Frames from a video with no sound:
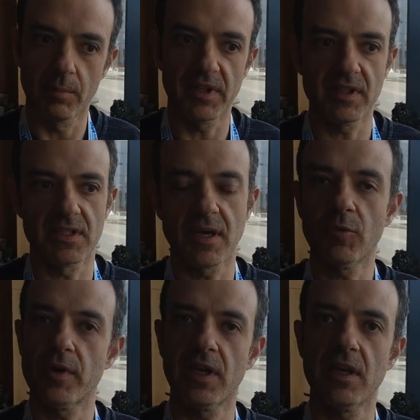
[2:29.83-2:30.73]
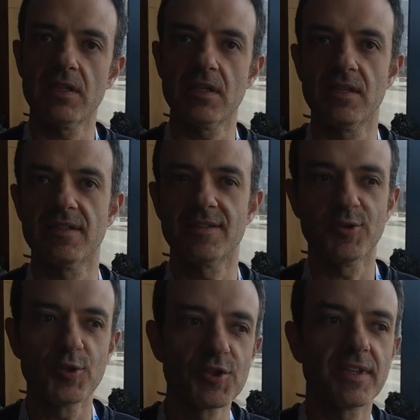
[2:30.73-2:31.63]
but in some of the cases,
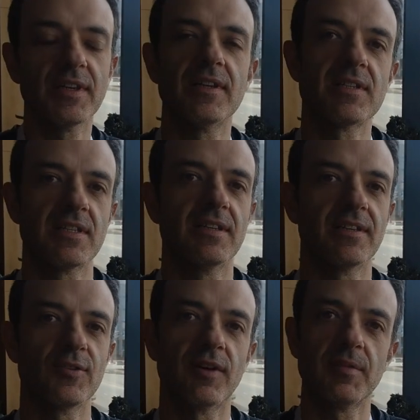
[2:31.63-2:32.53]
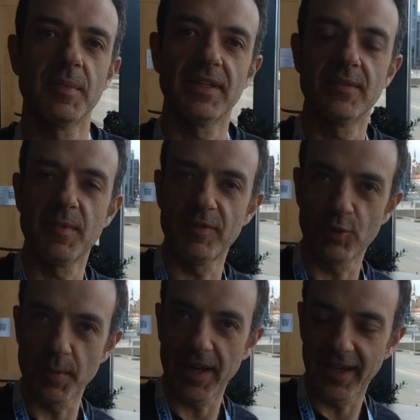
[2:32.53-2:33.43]
you still see that you have invited maybe
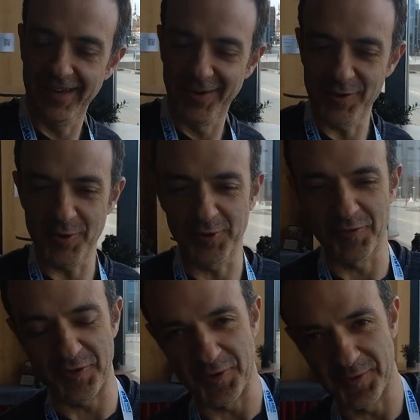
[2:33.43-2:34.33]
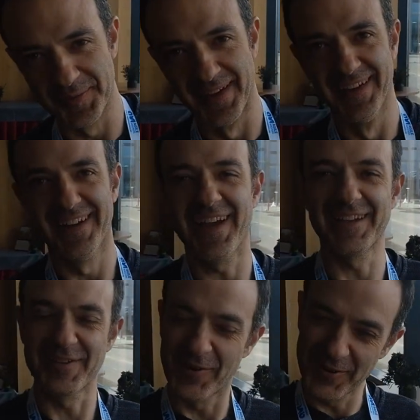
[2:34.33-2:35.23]
too many or too few.
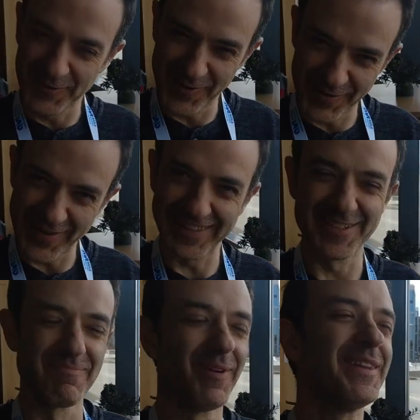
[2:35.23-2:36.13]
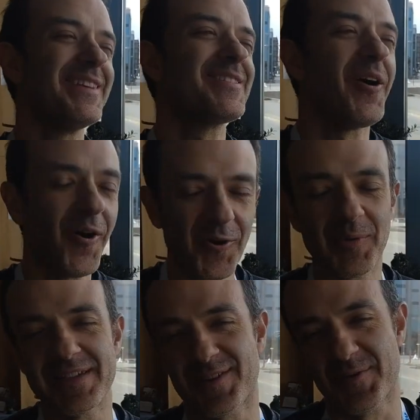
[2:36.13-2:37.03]
Like going to the right spot is
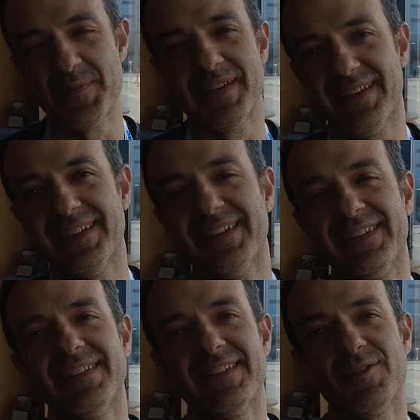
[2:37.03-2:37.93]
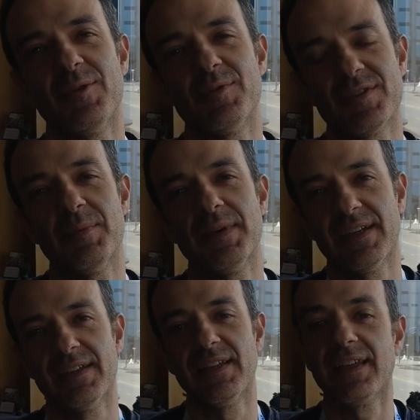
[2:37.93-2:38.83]
always complicated. It's always complicated,